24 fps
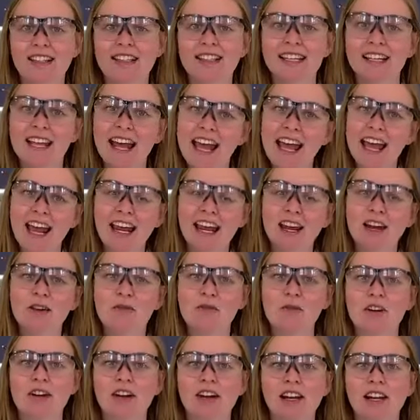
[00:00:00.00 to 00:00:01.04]
Today,
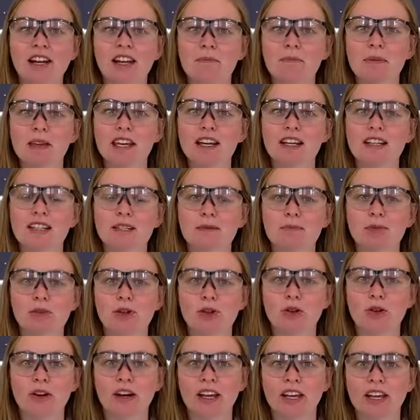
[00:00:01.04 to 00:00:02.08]
we're going to be
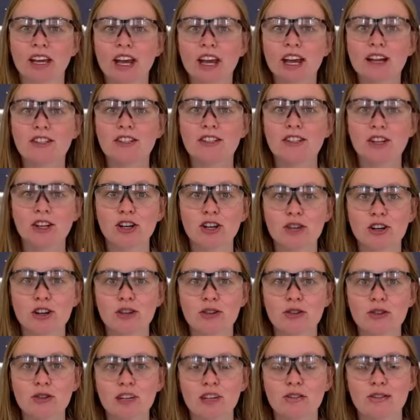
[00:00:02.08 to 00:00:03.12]
exploring
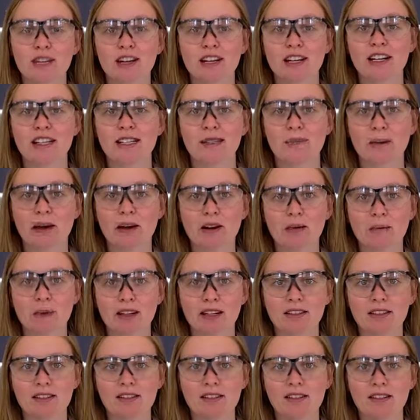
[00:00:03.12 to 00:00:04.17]
two different
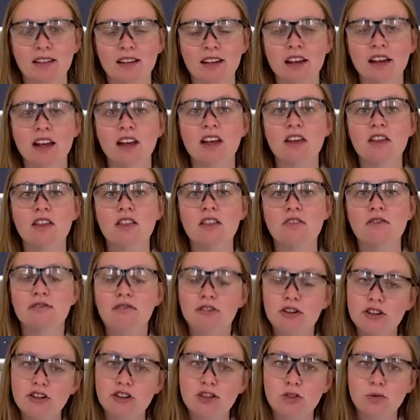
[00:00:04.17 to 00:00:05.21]
experiments. The
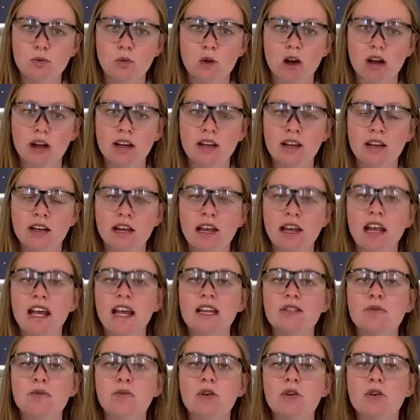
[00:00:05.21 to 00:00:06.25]
first one
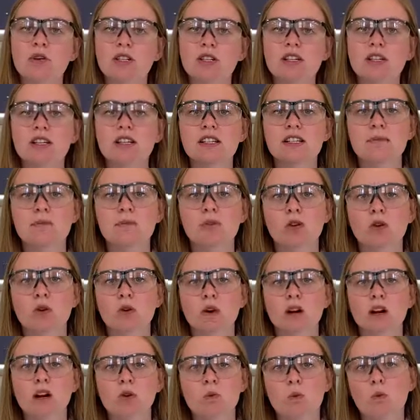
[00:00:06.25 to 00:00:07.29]
is we're going to
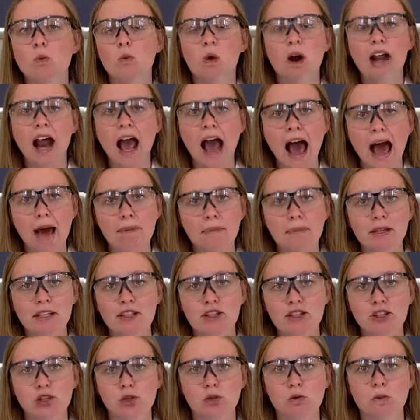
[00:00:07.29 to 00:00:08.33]
explore what
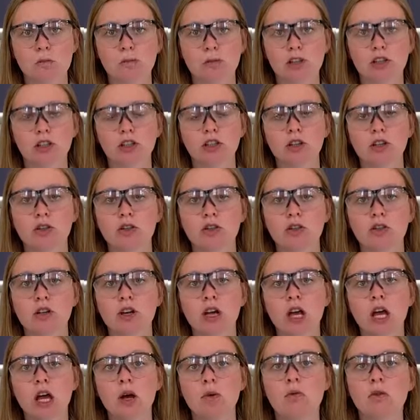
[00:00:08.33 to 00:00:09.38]
happens to a balloon
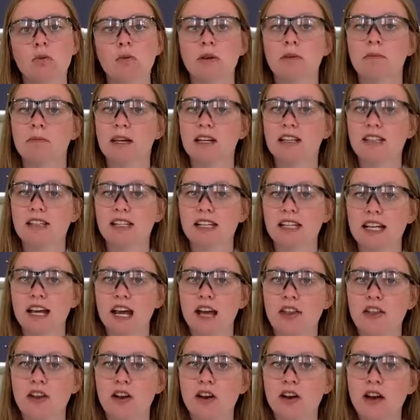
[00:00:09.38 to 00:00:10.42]
when we mix
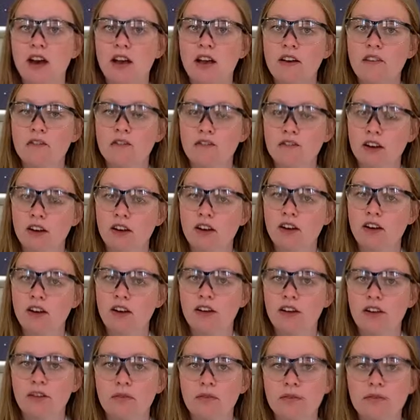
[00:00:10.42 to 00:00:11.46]
together
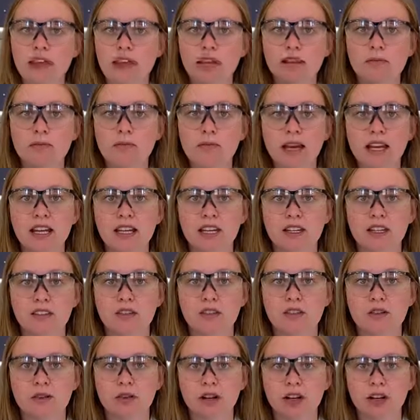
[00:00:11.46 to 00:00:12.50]
vinegar and baking
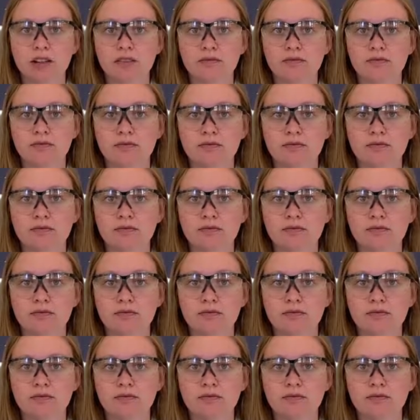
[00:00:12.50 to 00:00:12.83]
soda.